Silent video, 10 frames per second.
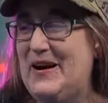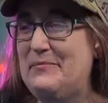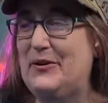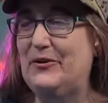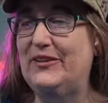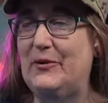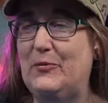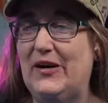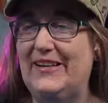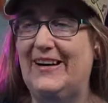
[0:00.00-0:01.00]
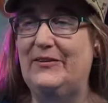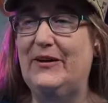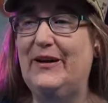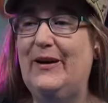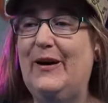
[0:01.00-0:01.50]
because, hey, why not?
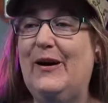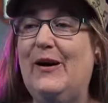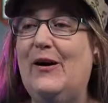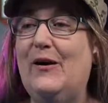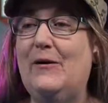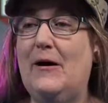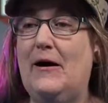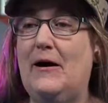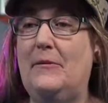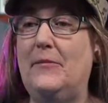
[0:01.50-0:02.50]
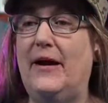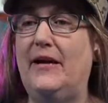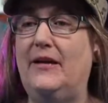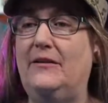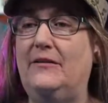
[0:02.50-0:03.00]

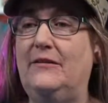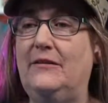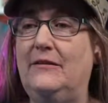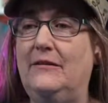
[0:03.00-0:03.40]
And